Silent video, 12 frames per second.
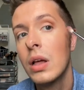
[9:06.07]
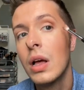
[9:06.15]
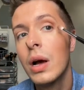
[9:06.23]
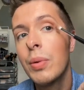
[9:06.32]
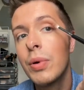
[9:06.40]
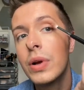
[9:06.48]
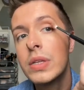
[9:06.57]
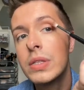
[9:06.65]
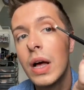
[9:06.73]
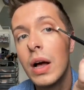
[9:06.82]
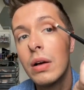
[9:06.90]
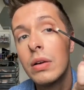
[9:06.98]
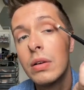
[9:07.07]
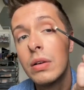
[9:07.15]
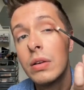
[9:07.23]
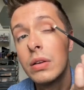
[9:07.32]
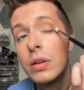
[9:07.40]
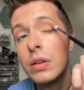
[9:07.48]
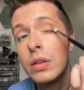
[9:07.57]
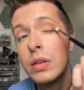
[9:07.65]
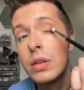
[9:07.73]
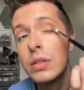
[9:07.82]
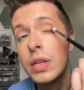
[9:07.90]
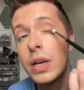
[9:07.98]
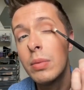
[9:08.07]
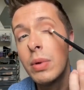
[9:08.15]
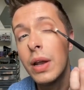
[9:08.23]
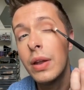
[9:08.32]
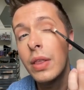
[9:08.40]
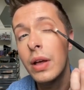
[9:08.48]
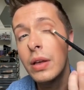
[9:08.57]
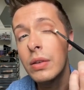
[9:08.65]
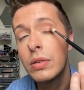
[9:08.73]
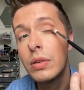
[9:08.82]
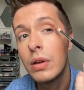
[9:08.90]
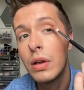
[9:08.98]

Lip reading: How pretty is that? You see how blended that is?